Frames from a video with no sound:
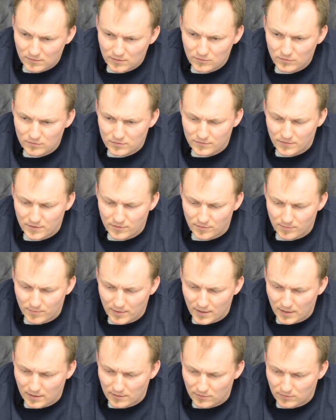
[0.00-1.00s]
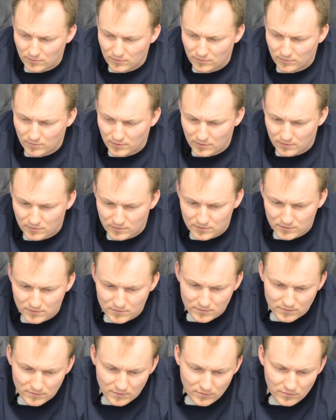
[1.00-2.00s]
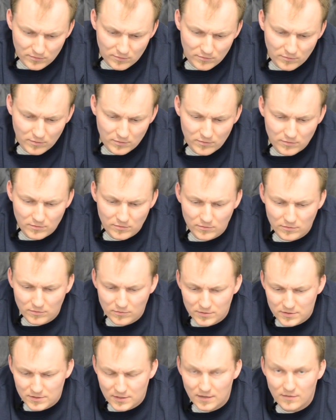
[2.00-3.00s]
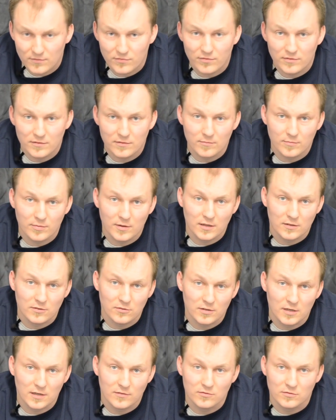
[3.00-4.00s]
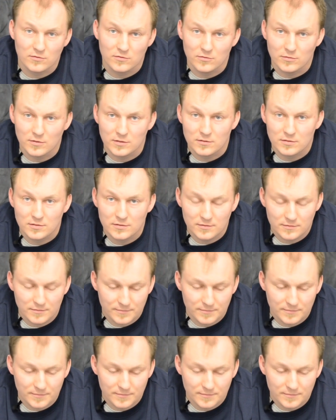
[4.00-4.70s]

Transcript: it was very bad, you know, because you don't want to do something, but you have to do it.